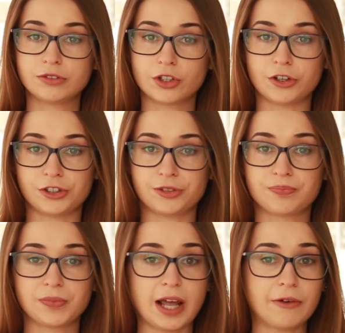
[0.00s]
Of course,
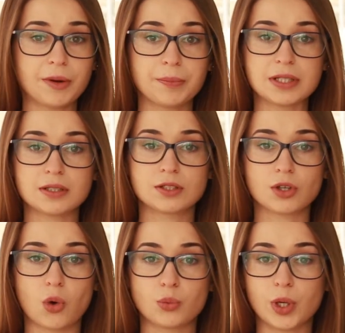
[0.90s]
every business
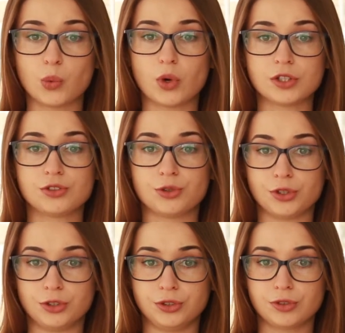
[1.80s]
owner wants to
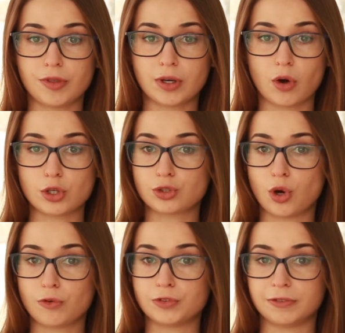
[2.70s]
reduce the cost
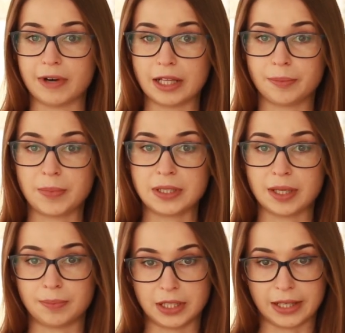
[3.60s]
of
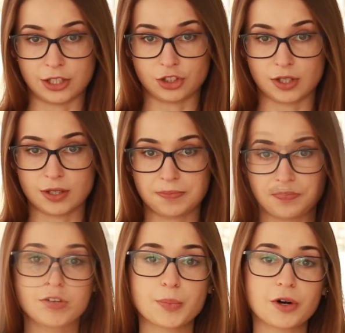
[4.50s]
development applications.
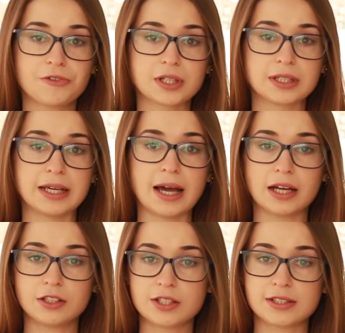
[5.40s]
We perfectly
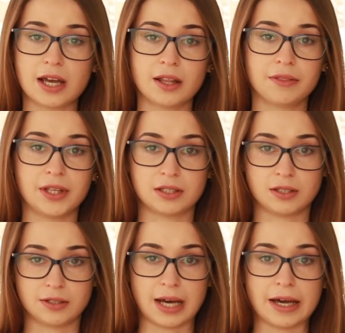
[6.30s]
understand this
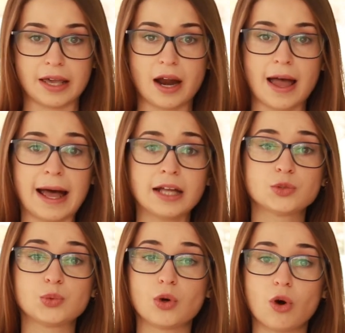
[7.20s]
desire,
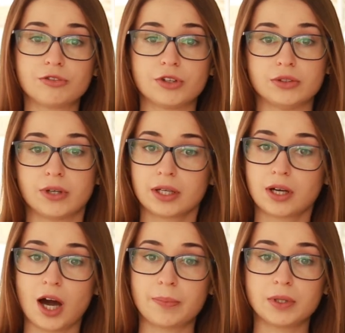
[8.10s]
and we offer you a
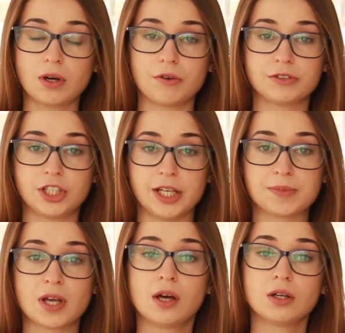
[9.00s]
couple of
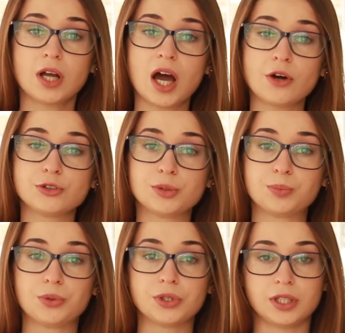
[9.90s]
tips on how to
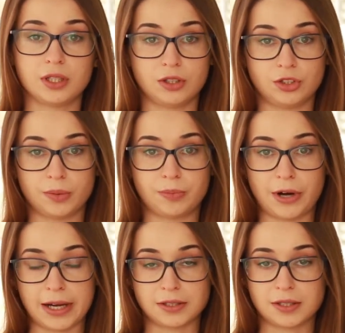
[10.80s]
put it into
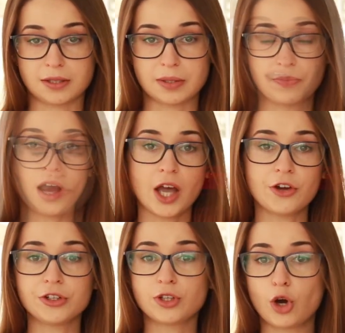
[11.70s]
practice.
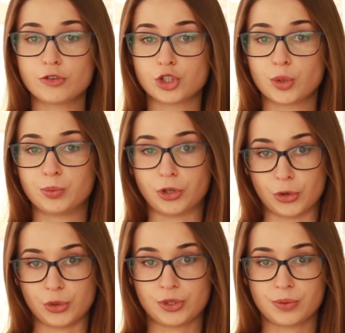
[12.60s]
Hiring offshore
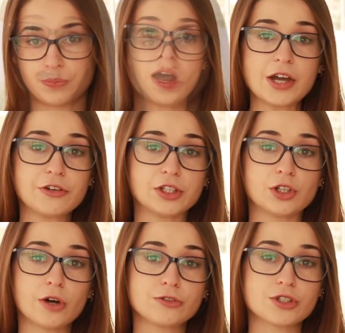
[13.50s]
pros.
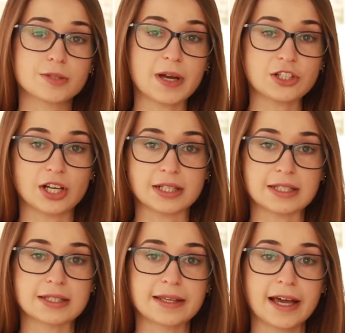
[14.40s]
Hiring offshore
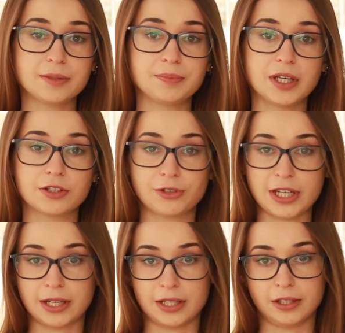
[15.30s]
specialists can be a
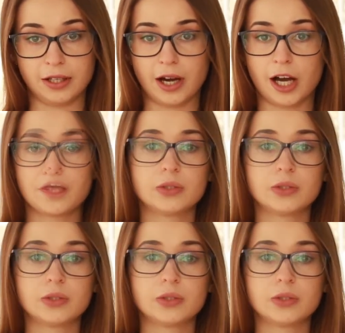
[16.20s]
great idea.